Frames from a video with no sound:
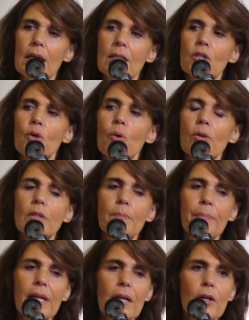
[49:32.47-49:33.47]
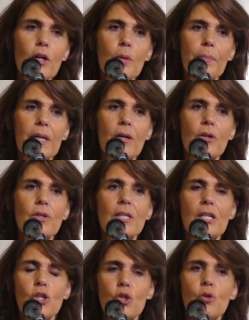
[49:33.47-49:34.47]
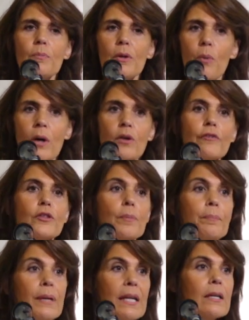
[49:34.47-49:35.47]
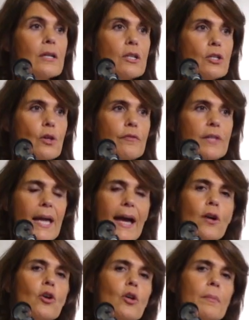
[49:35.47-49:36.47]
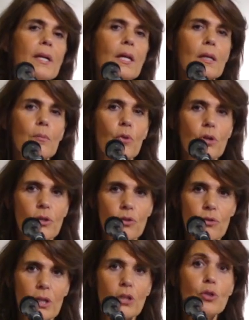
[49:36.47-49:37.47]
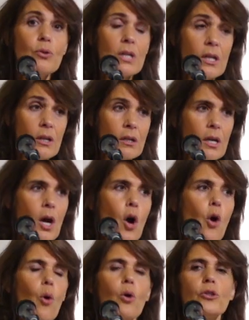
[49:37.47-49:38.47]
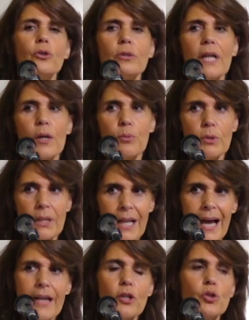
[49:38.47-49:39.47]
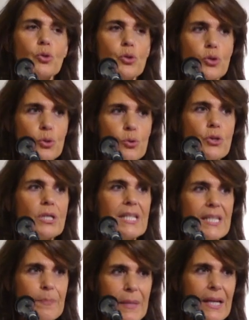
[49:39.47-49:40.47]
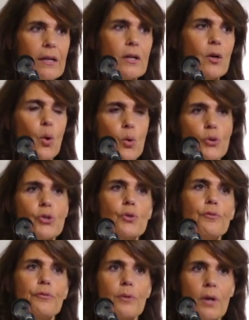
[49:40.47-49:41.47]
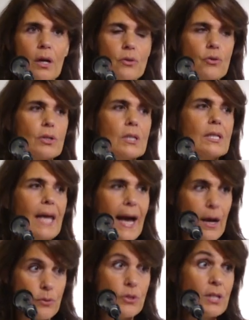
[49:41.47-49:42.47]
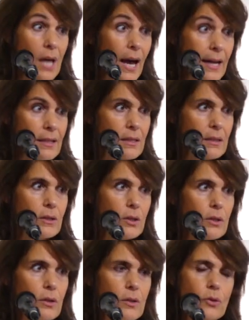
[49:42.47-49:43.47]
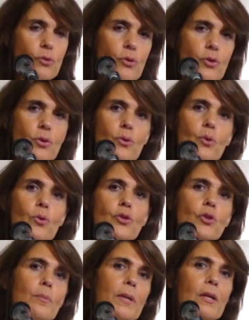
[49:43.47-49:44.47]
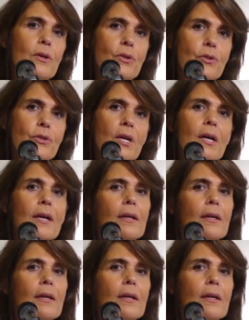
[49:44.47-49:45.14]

It's called a pillar because it should be one of the pillars of the economic and monetary union, although they would like to use this pillar also for countries outside the Eurozone, also because